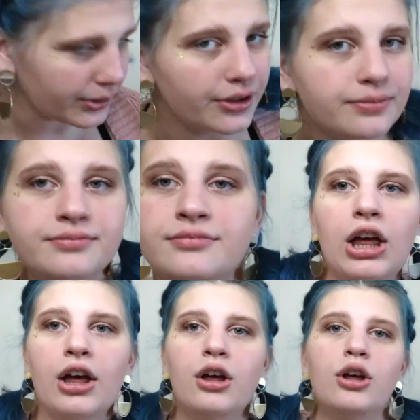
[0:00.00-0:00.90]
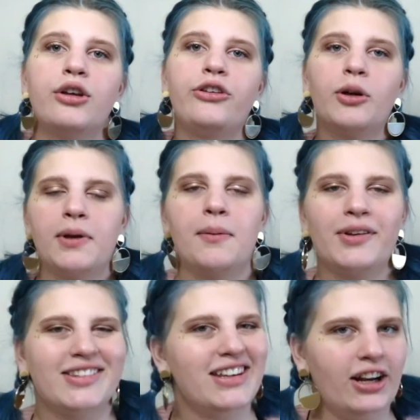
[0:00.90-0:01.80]
blue. You'll be
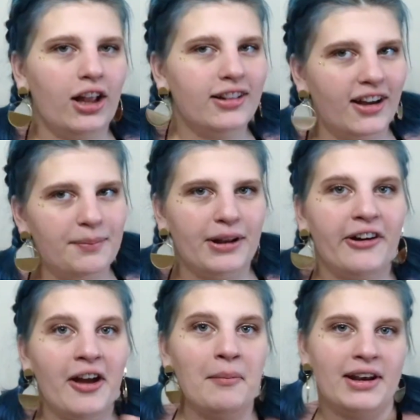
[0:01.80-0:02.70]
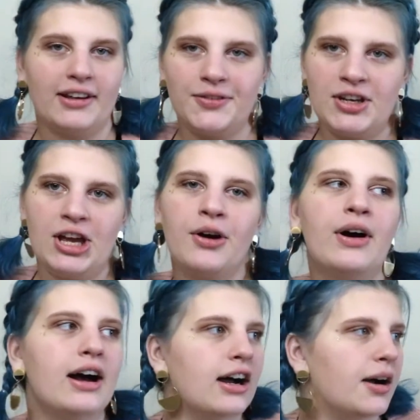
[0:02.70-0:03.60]
able to see it a lot better in my next video.
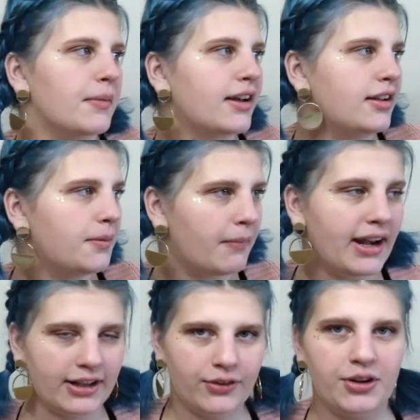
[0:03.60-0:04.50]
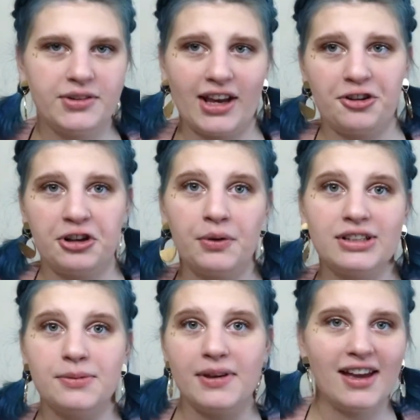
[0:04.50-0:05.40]
My next video is actually going
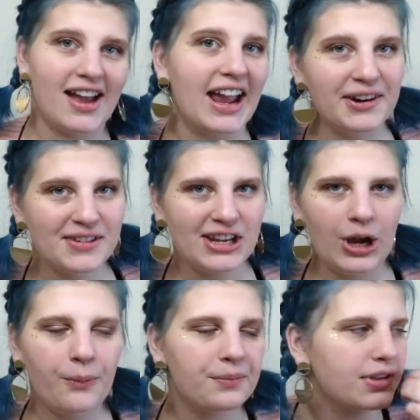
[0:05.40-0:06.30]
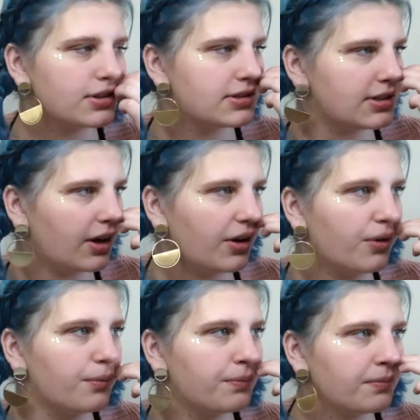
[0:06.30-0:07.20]
to be a hair video. So